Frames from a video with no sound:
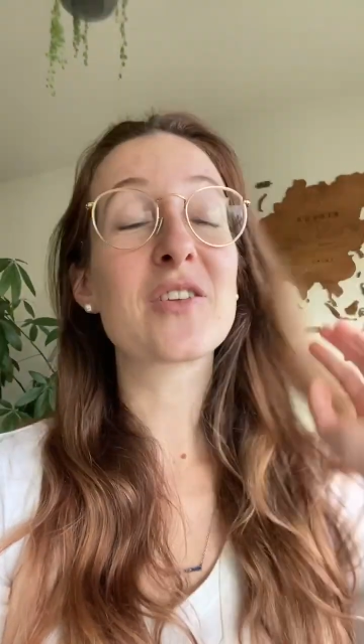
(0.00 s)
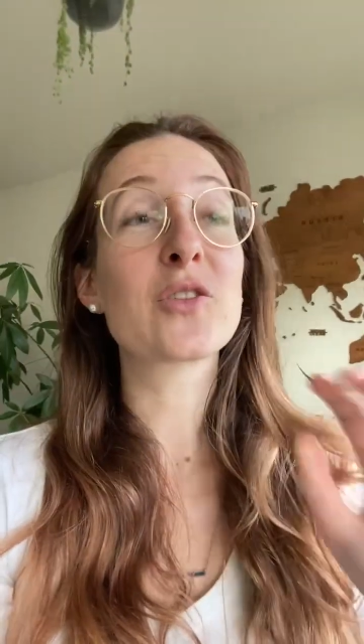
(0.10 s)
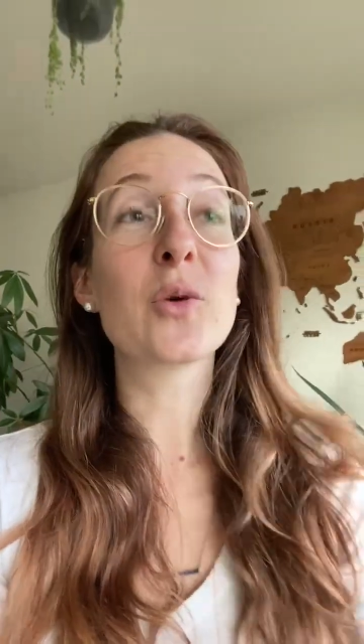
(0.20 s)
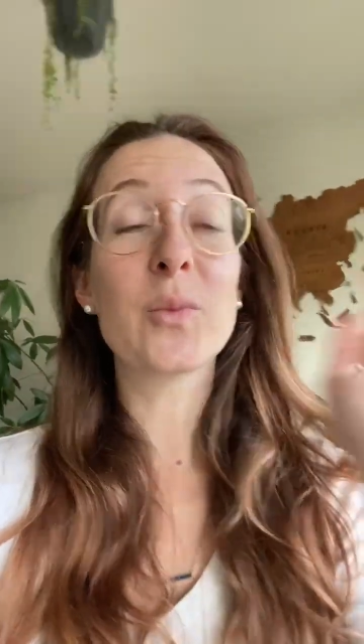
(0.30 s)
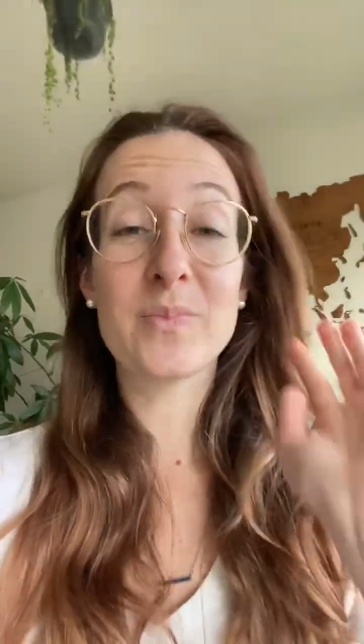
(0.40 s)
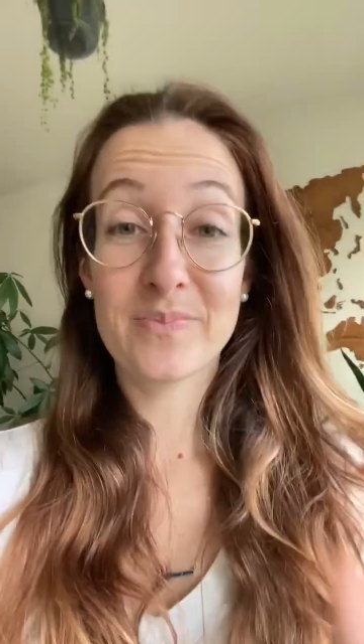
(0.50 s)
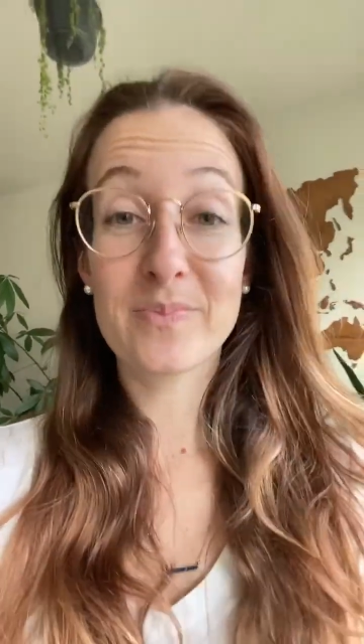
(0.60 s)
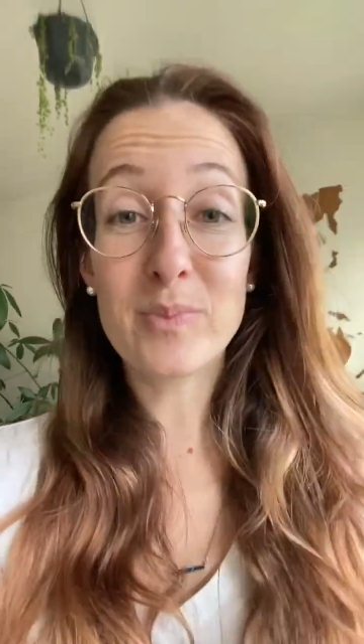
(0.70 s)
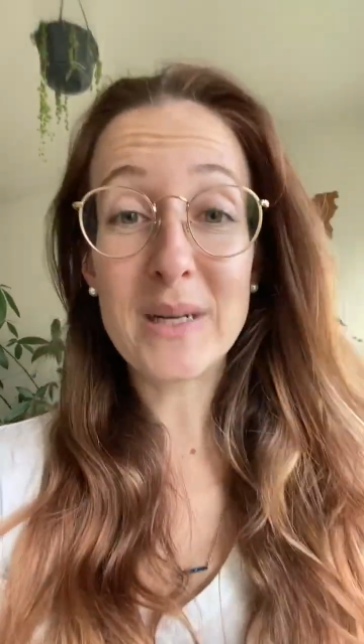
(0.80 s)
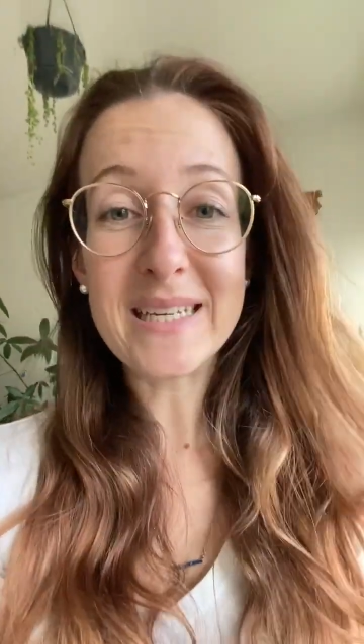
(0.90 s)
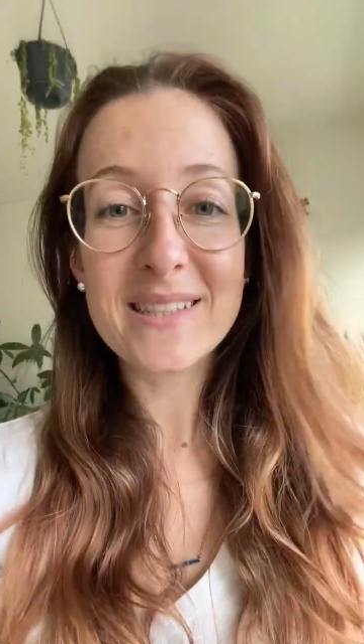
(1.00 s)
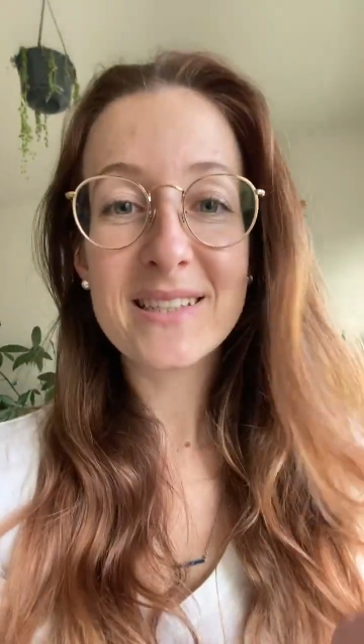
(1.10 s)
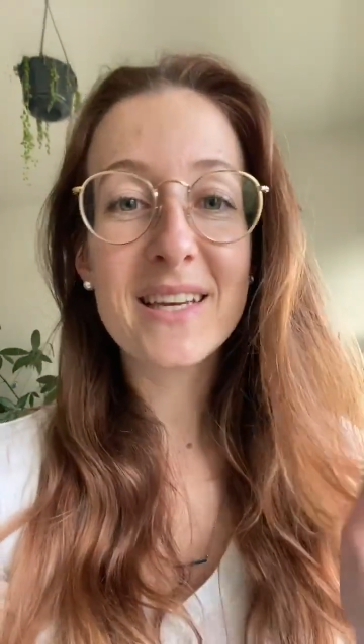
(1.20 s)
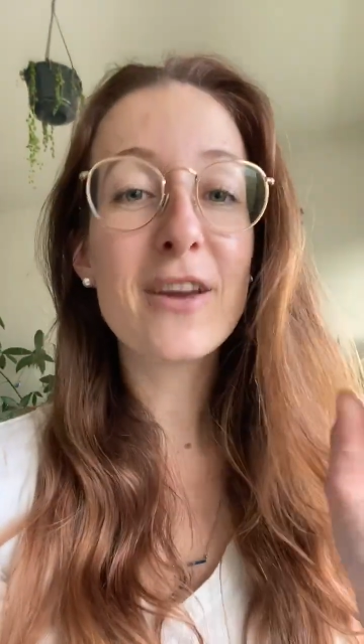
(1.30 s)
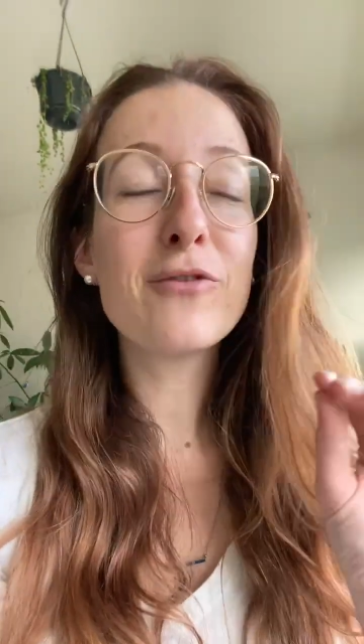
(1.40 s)
So please,
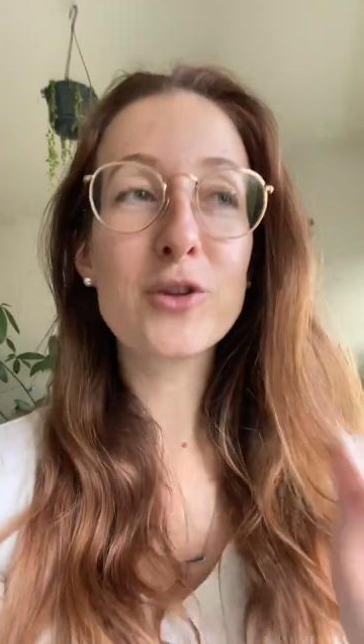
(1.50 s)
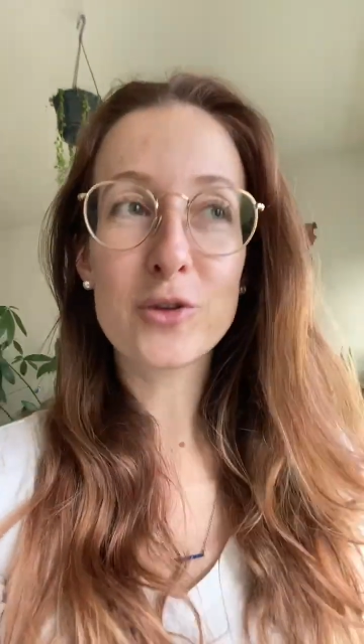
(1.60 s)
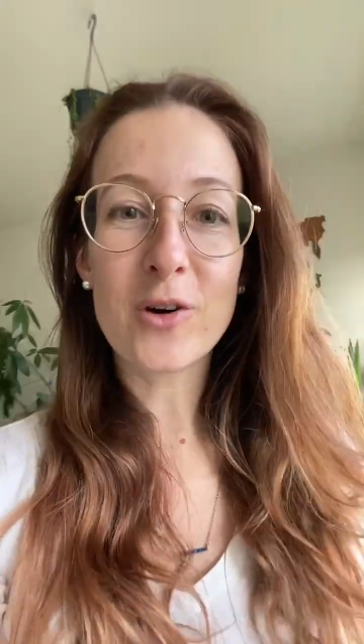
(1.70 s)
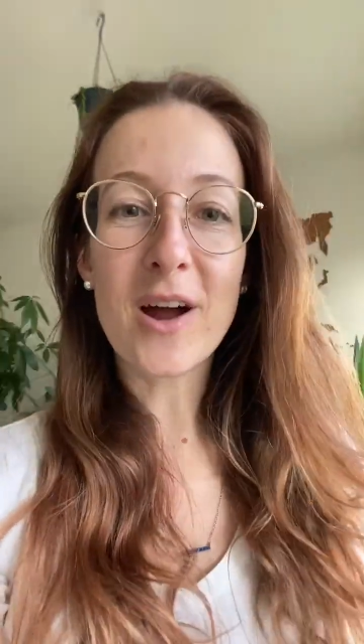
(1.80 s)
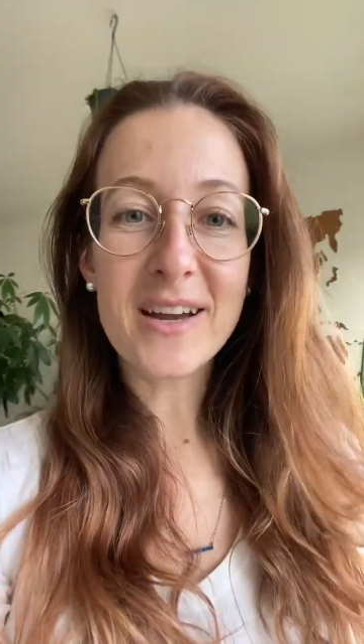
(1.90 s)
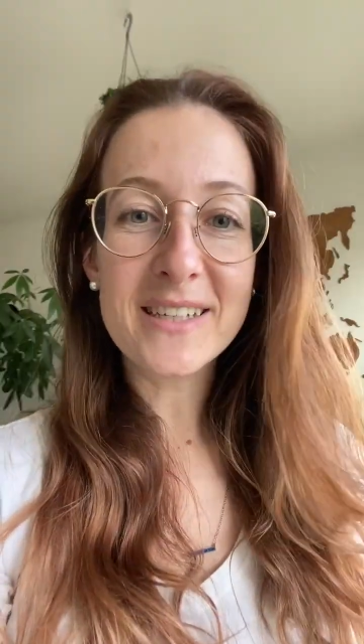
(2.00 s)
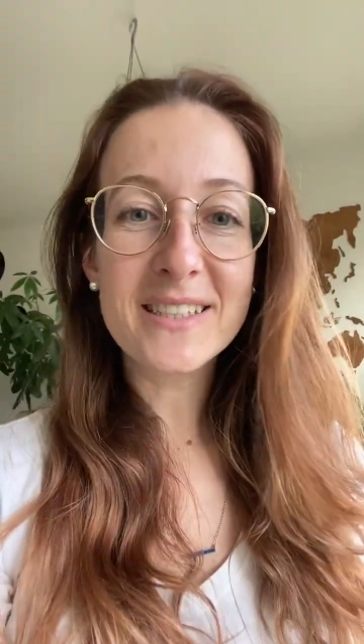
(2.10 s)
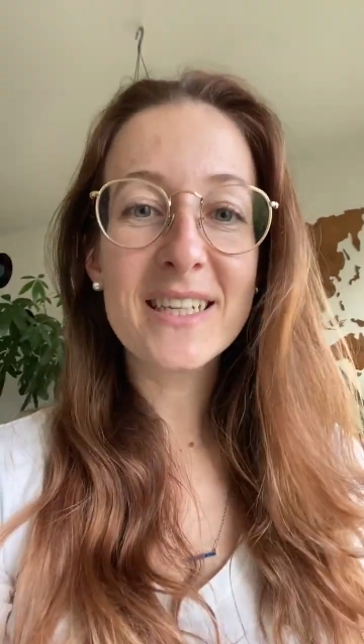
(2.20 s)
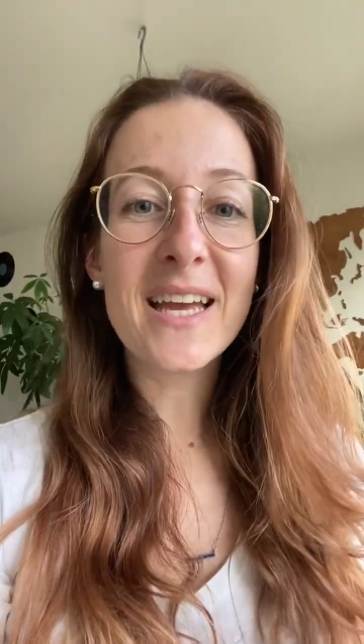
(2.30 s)
if you try it